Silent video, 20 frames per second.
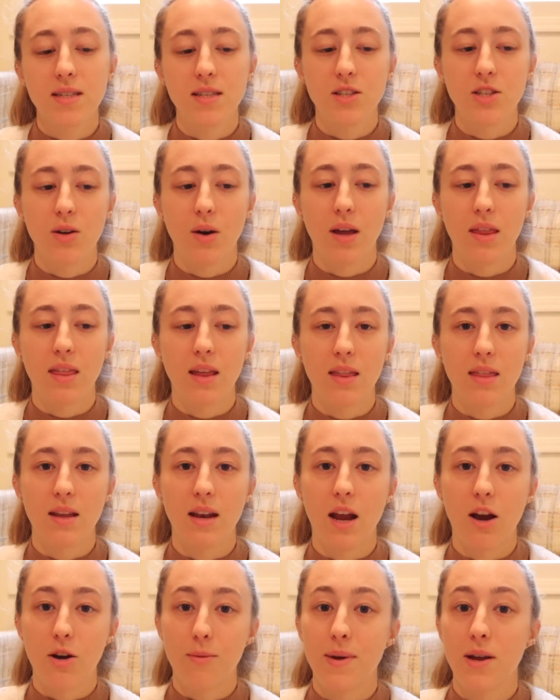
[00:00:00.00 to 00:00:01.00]
and so I think
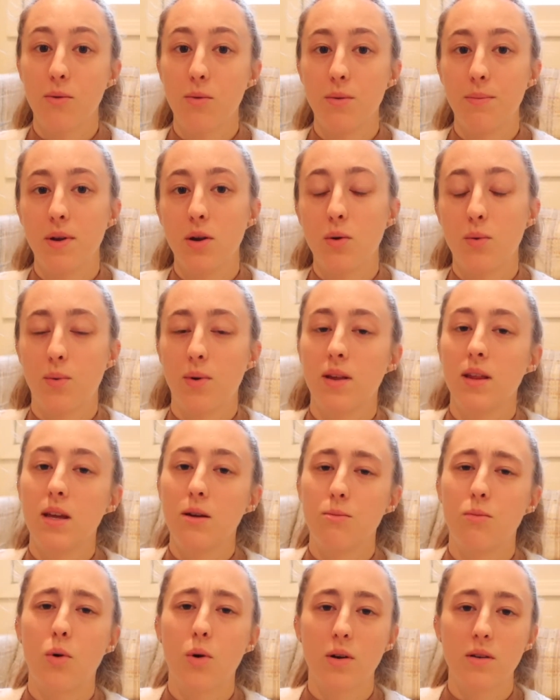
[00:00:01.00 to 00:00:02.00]
that Arabic would be a really
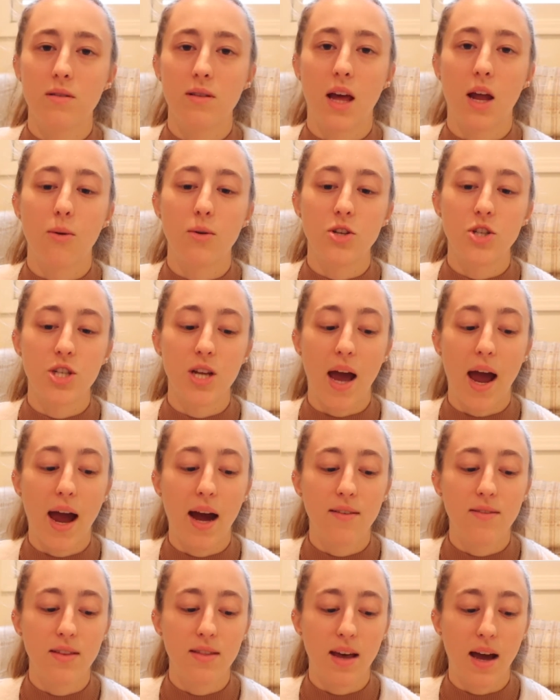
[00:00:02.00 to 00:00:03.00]
important language to
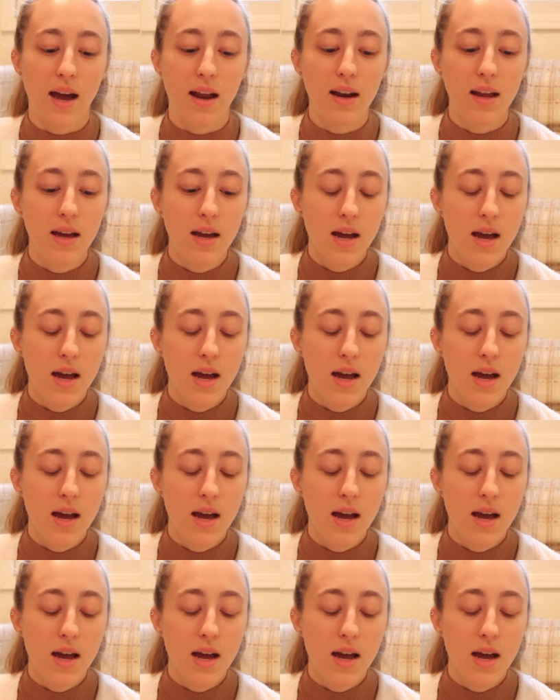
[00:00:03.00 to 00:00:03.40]
have in that,